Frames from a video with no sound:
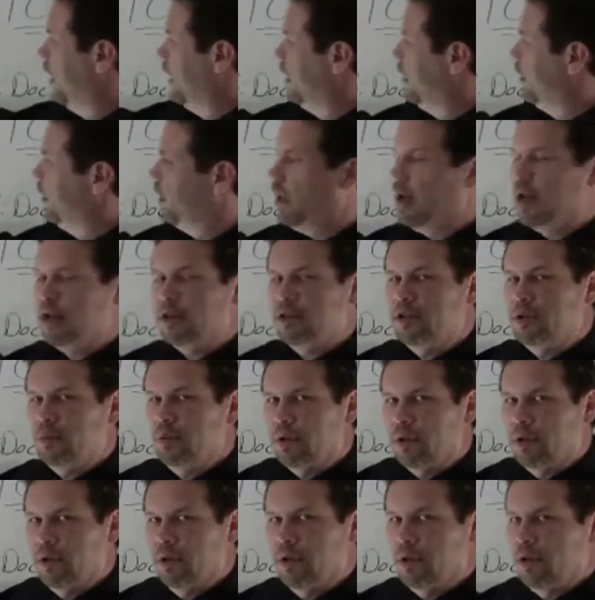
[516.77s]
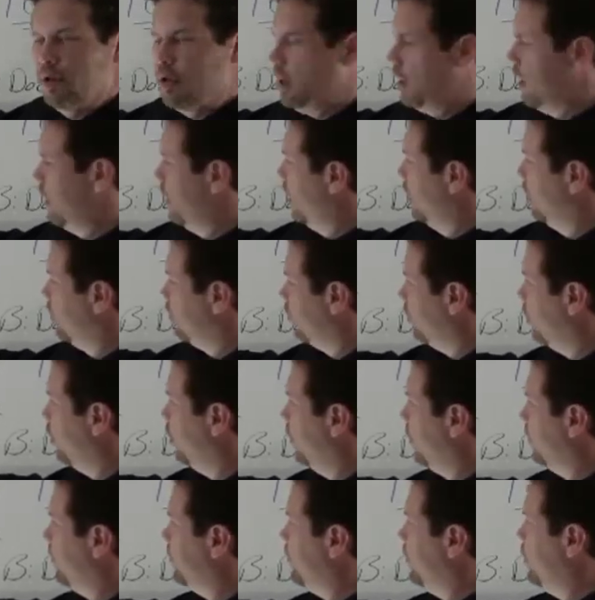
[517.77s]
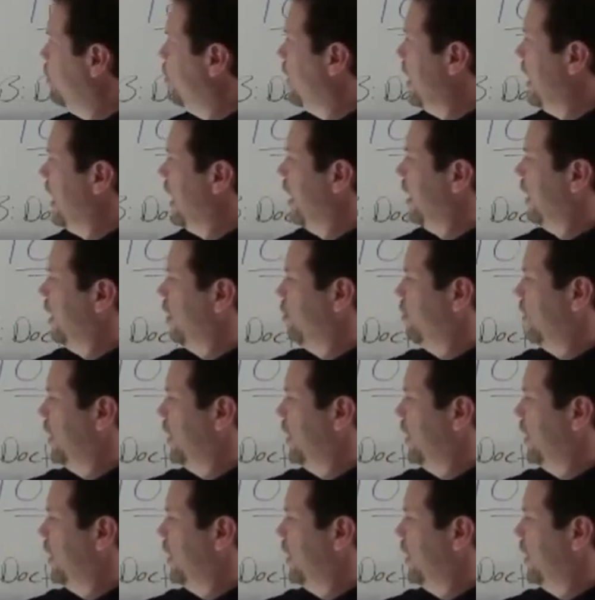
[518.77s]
A deductible. So if you had a